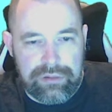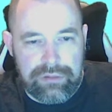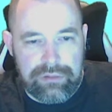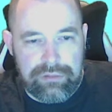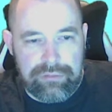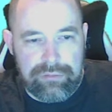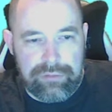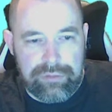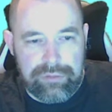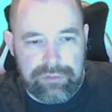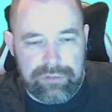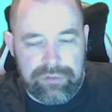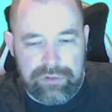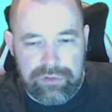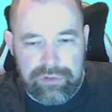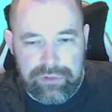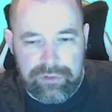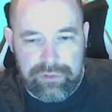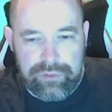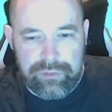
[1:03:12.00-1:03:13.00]
root
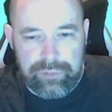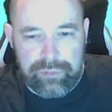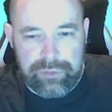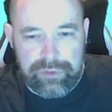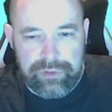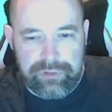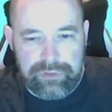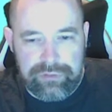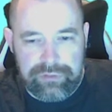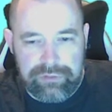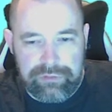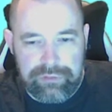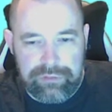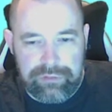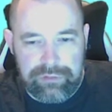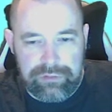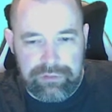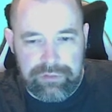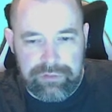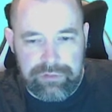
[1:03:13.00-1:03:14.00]
2 plus
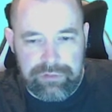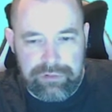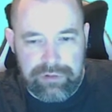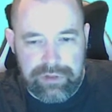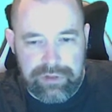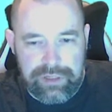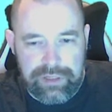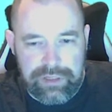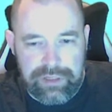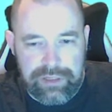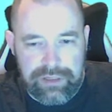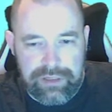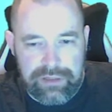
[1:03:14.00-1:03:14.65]
root 3